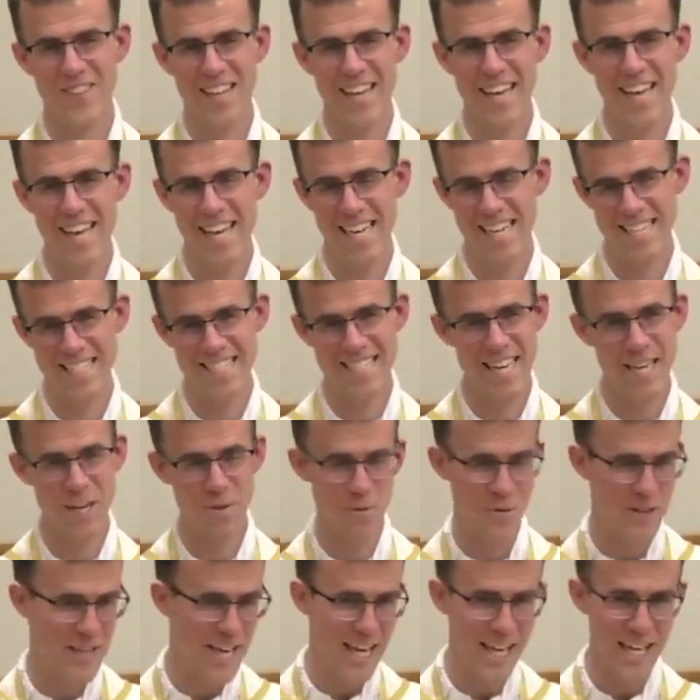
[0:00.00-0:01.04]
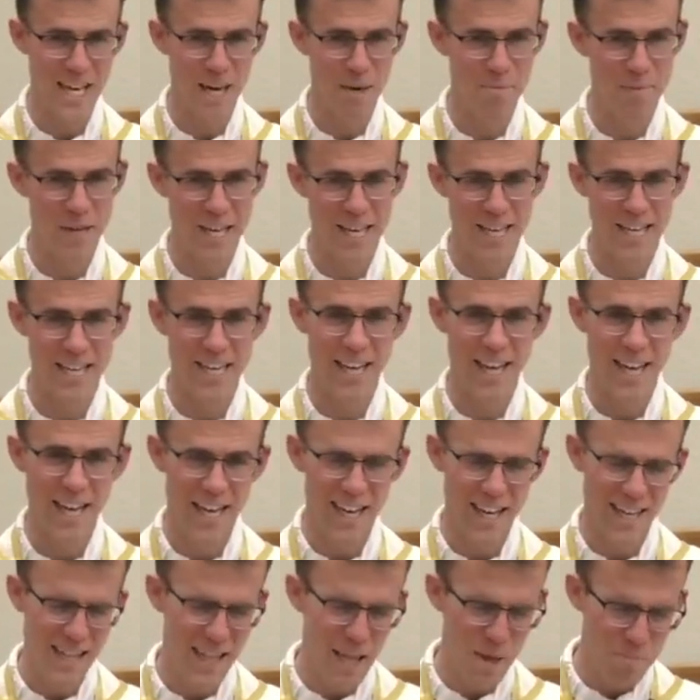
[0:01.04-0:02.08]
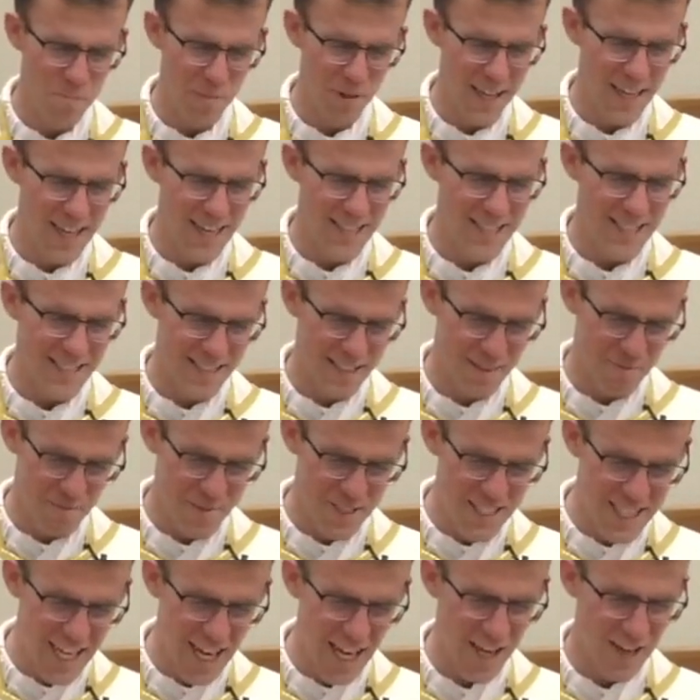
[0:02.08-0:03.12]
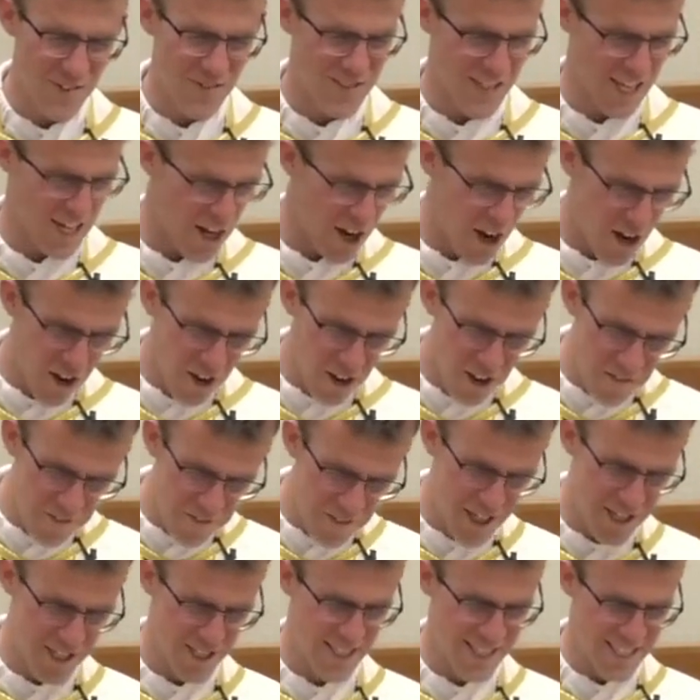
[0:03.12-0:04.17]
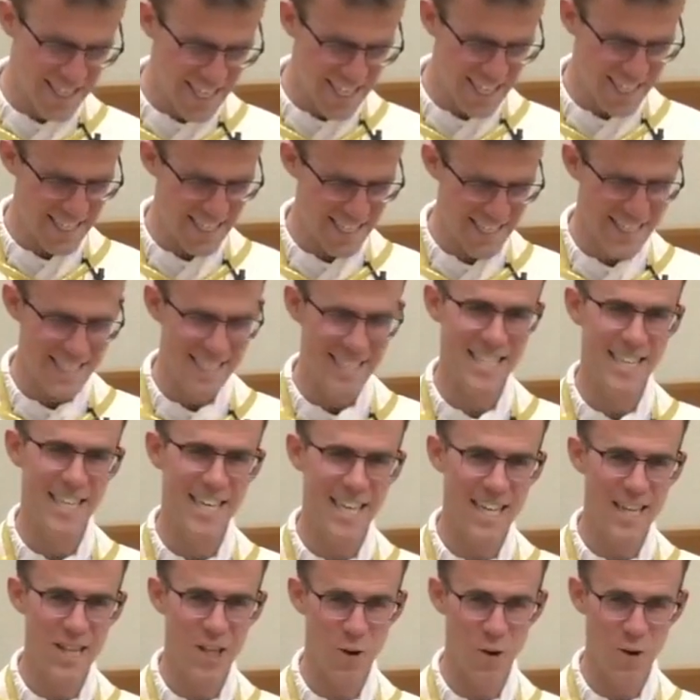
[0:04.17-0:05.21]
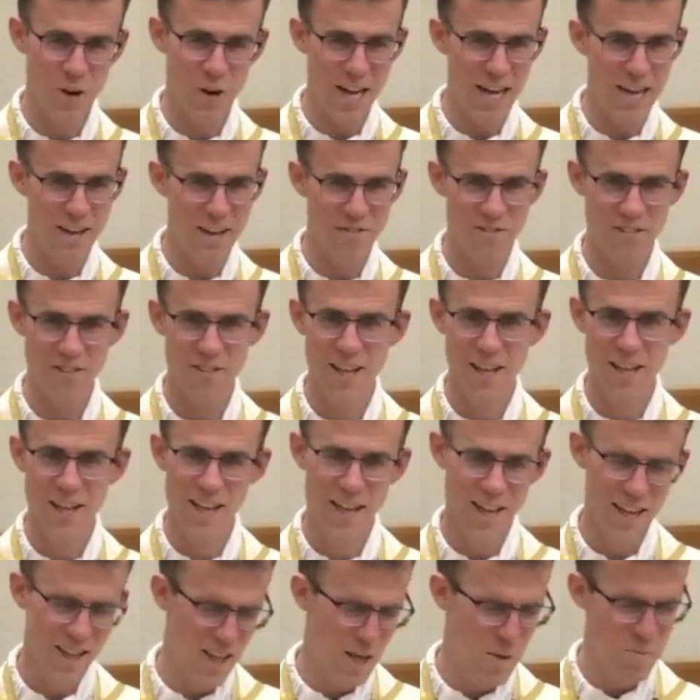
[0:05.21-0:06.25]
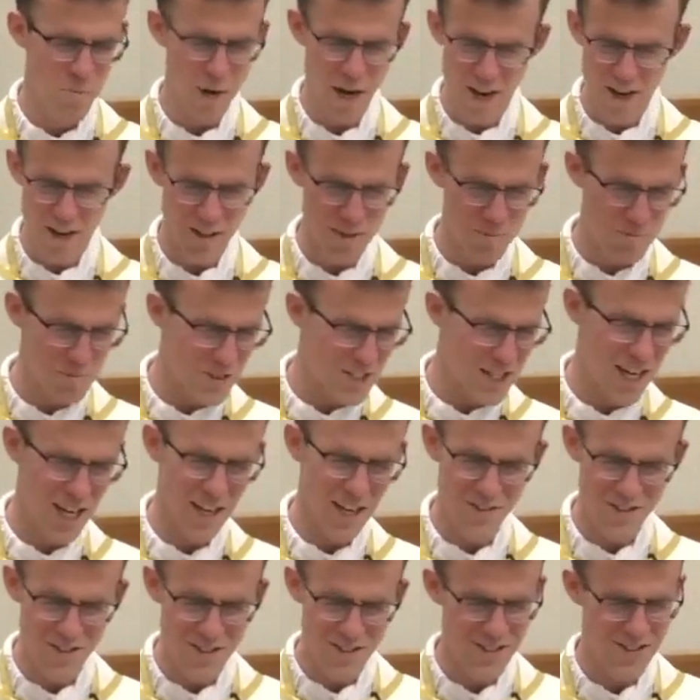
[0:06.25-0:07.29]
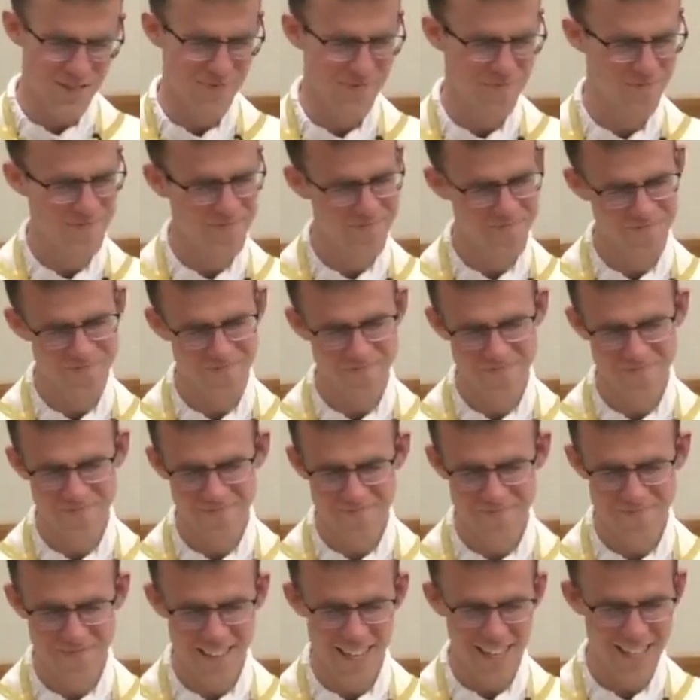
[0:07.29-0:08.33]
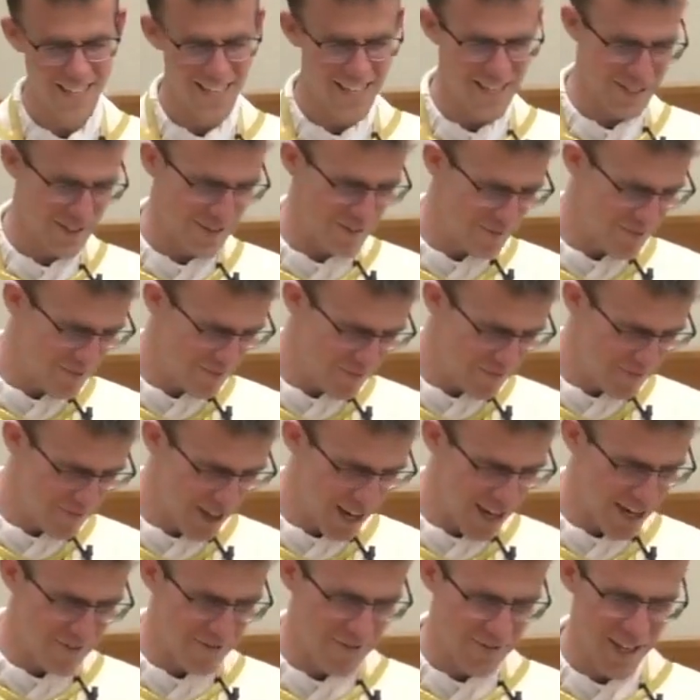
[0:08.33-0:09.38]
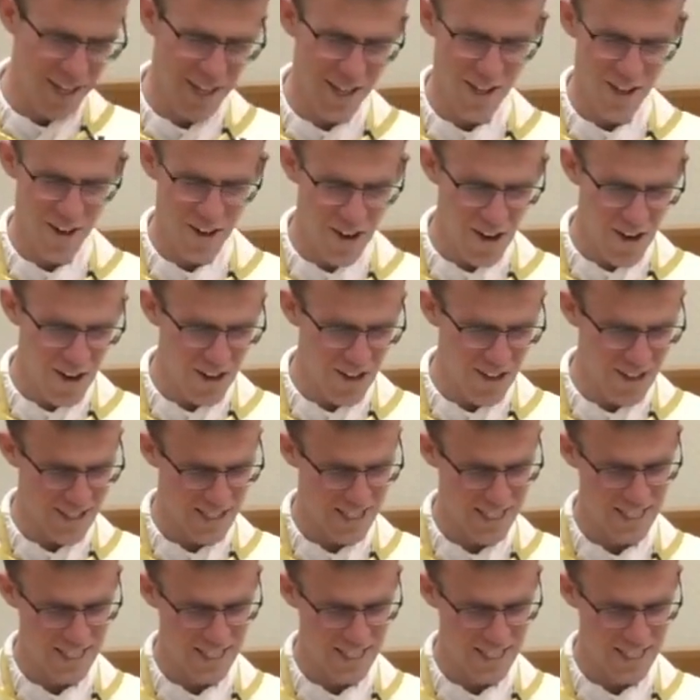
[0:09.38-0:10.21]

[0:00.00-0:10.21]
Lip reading: And it's like when they come in, they place themselves and all of their sins in the grave. They bury themselves. They unveil it all.